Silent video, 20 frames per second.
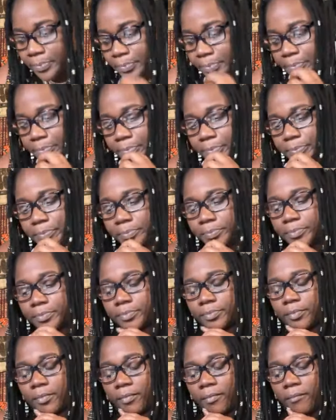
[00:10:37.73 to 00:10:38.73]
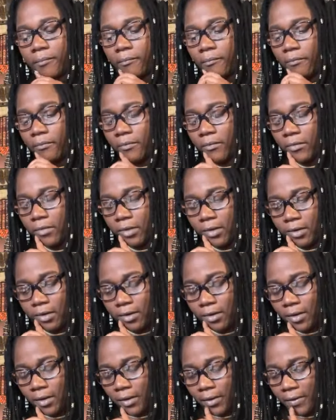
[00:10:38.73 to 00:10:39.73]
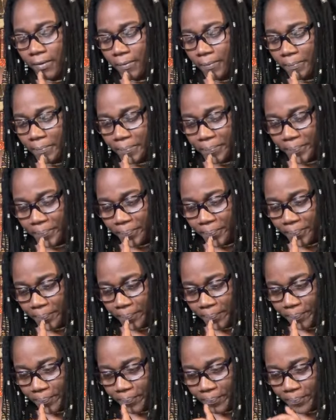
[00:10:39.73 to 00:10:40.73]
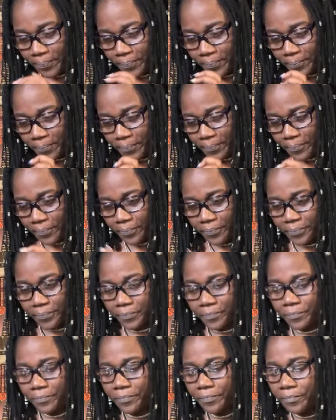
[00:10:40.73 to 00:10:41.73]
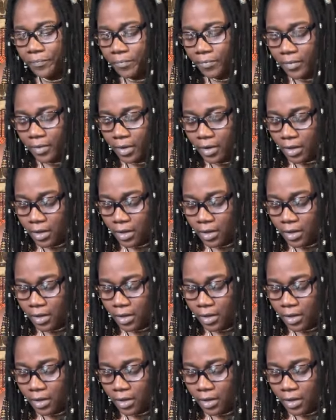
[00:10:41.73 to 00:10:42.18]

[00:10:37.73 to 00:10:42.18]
Nothing is said.